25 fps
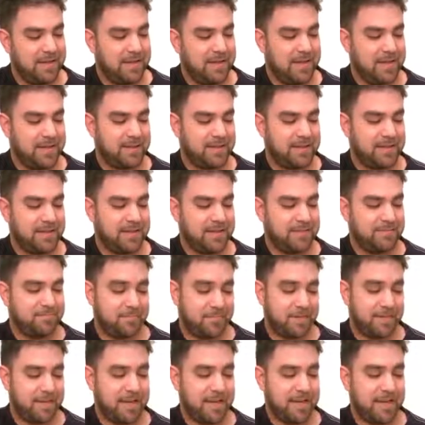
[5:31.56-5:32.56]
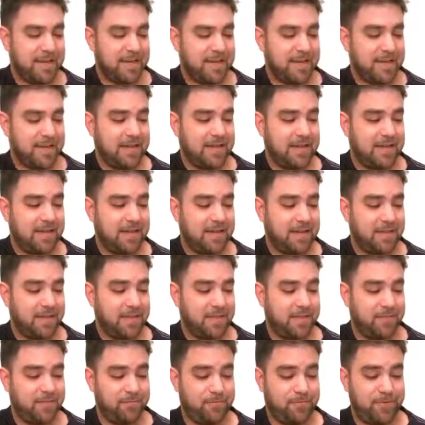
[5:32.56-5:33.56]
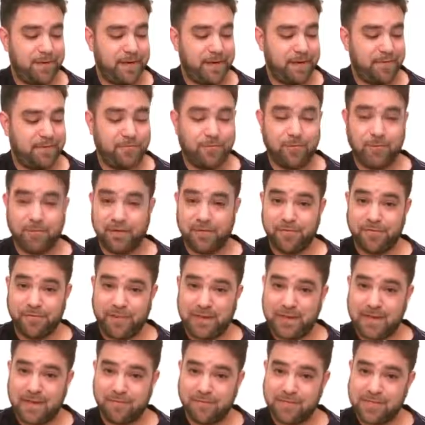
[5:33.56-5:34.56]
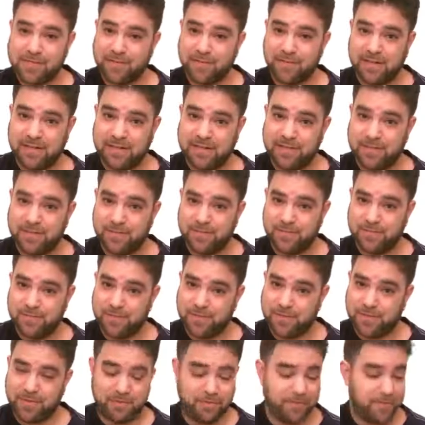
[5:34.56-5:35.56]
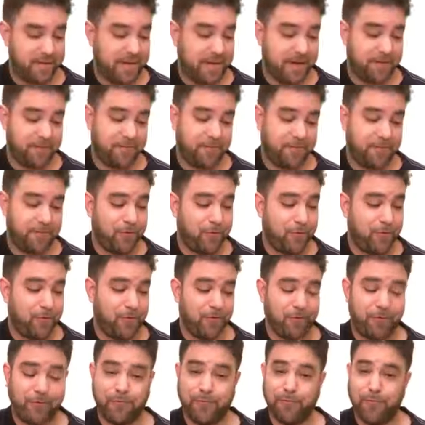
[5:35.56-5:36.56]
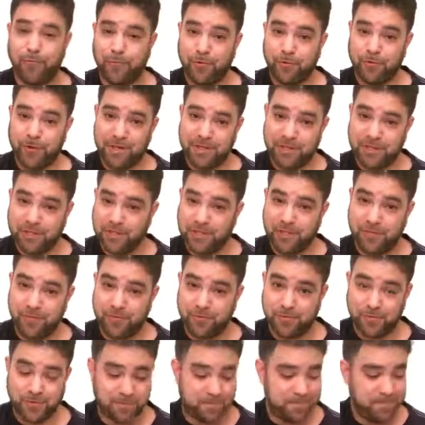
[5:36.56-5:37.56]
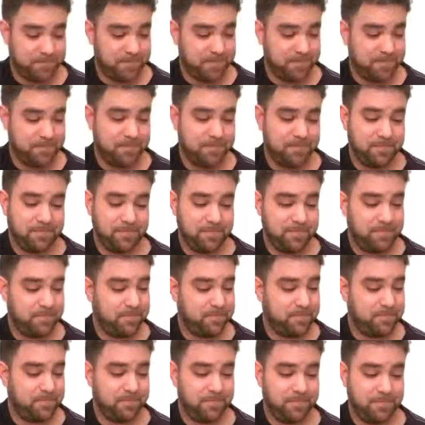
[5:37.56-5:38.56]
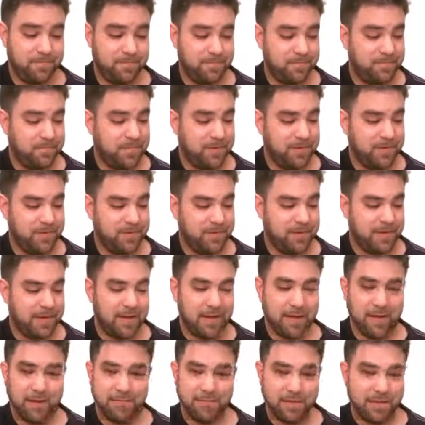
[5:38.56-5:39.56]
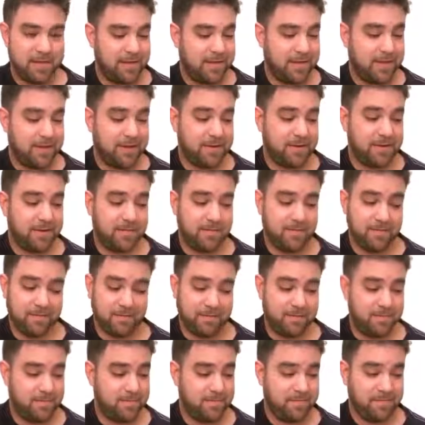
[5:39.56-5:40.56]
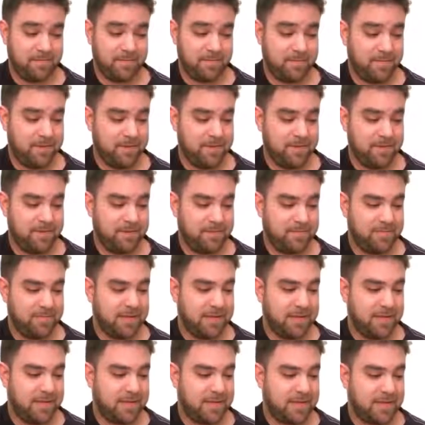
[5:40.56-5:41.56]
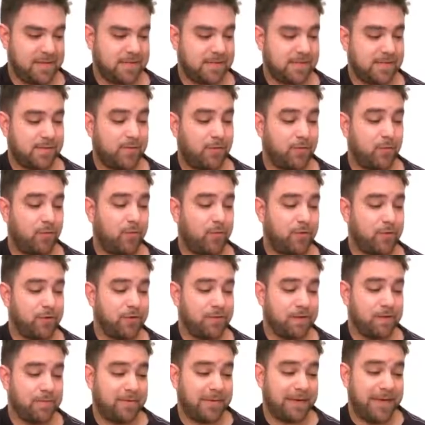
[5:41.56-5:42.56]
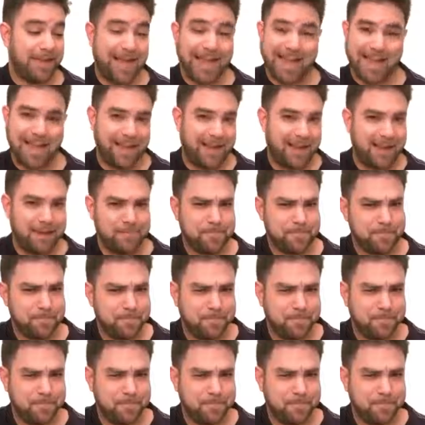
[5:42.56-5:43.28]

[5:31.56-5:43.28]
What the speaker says: and you can play 3, 4, and 5 on strings 2, 3, and 4 for a G chord. Okay, and then play this, or you can play A.